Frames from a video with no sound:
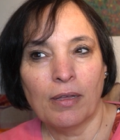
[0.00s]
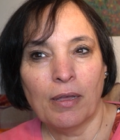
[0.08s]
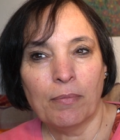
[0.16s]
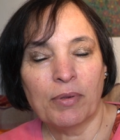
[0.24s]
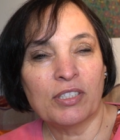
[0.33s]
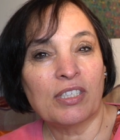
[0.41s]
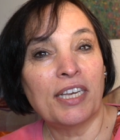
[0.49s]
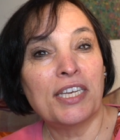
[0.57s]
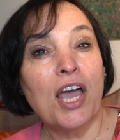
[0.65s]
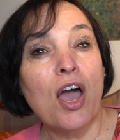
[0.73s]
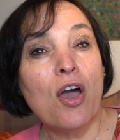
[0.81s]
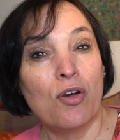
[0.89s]
Because I
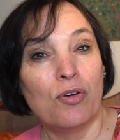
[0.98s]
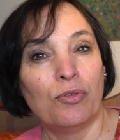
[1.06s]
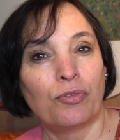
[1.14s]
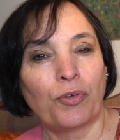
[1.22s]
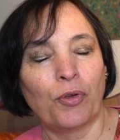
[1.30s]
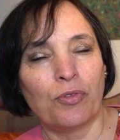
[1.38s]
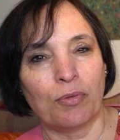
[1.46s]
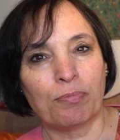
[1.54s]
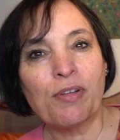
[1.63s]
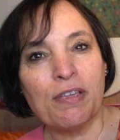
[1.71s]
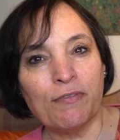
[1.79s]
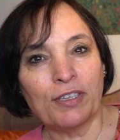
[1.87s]
know through the
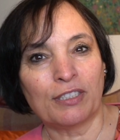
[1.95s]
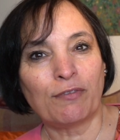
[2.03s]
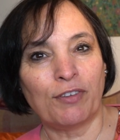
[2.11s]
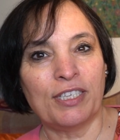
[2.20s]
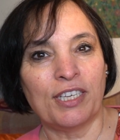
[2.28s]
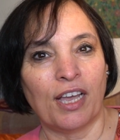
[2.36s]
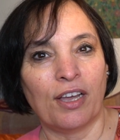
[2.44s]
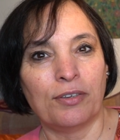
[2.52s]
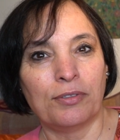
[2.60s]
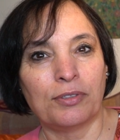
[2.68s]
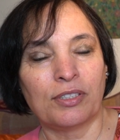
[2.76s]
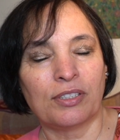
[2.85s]
previous
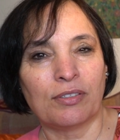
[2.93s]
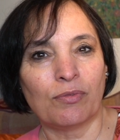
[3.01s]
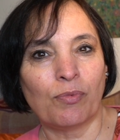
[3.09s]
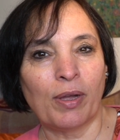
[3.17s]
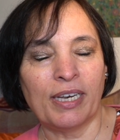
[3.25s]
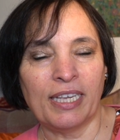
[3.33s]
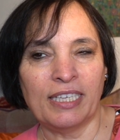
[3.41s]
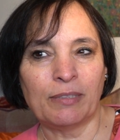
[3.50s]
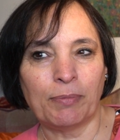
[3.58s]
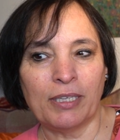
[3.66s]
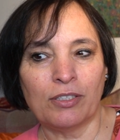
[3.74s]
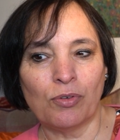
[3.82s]
videos when he's
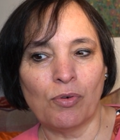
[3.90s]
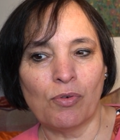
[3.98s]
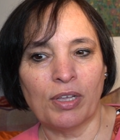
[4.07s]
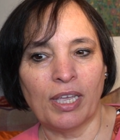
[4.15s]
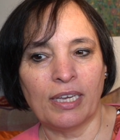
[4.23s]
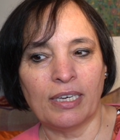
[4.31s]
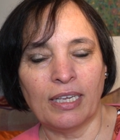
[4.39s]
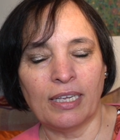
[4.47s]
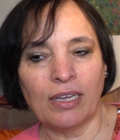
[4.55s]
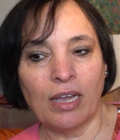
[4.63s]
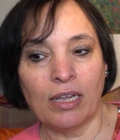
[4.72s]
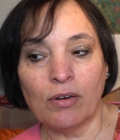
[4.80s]
been
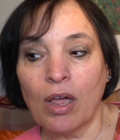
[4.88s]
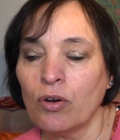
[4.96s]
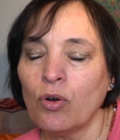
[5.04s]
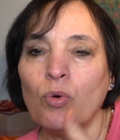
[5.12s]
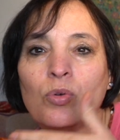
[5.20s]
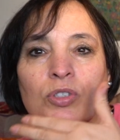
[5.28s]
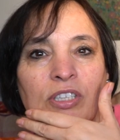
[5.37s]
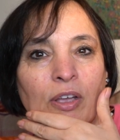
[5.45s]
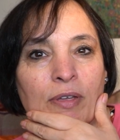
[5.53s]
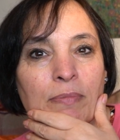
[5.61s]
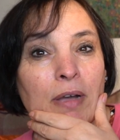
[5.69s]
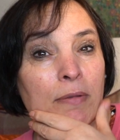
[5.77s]
talking, and
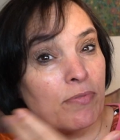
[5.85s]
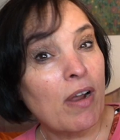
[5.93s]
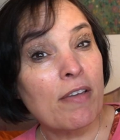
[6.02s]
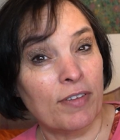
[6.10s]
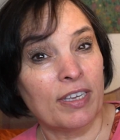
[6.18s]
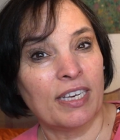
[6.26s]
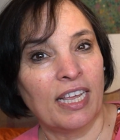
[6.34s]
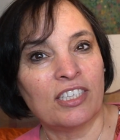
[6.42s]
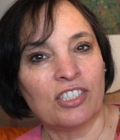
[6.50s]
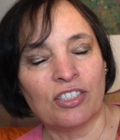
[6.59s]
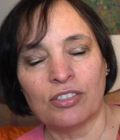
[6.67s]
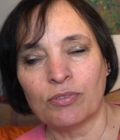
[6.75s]
also in my private
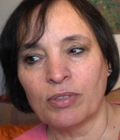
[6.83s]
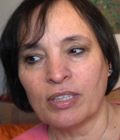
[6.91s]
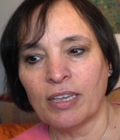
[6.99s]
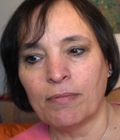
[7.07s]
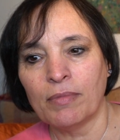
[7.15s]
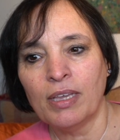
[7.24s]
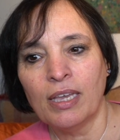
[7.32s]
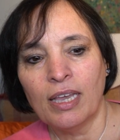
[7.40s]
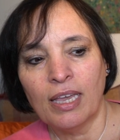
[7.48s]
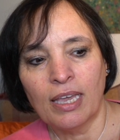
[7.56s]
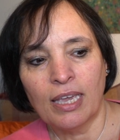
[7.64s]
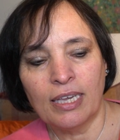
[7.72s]
connections with him,
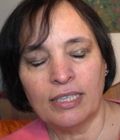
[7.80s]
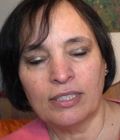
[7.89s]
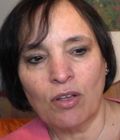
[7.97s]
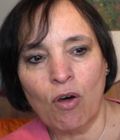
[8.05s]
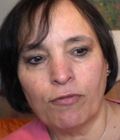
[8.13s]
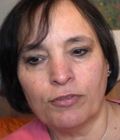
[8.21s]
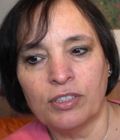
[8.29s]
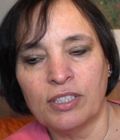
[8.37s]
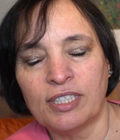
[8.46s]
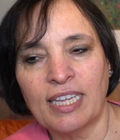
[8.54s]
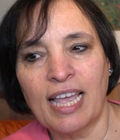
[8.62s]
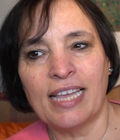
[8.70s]
he's often
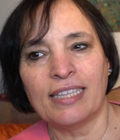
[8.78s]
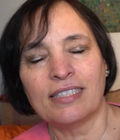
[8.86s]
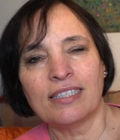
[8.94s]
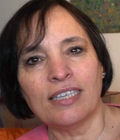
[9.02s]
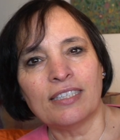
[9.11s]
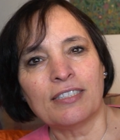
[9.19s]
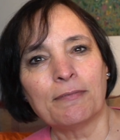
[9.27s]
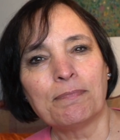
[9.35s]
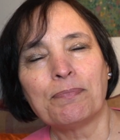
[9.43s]
said that